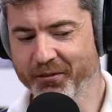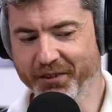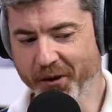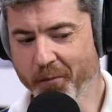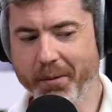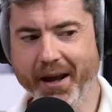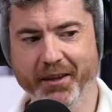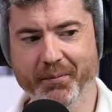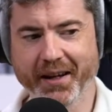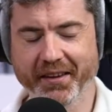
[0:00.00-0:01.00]
If you don't pay
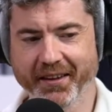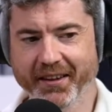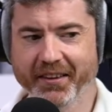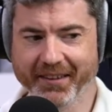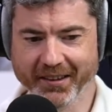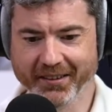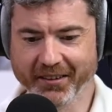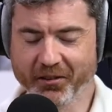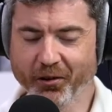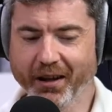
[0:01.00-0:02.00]
them anything,
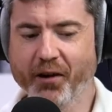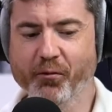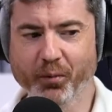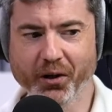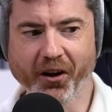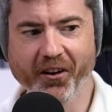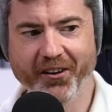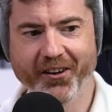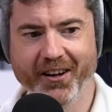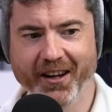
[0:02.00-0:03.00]
they're all out of work.